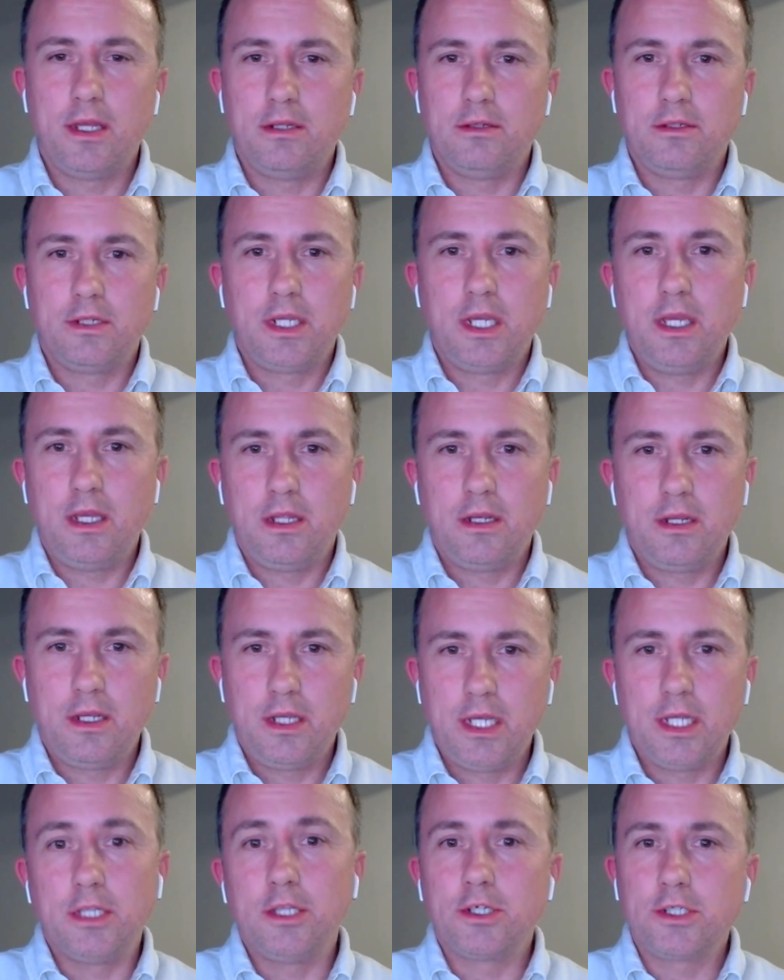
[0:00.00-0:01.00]
and it
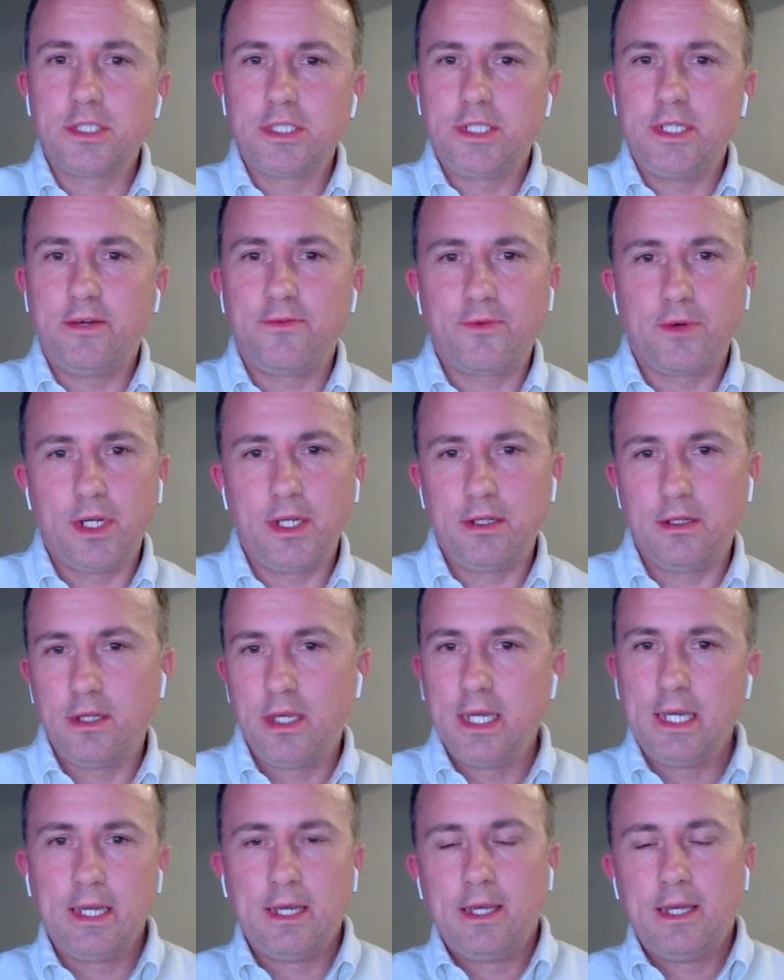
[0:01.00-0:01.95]
looks different.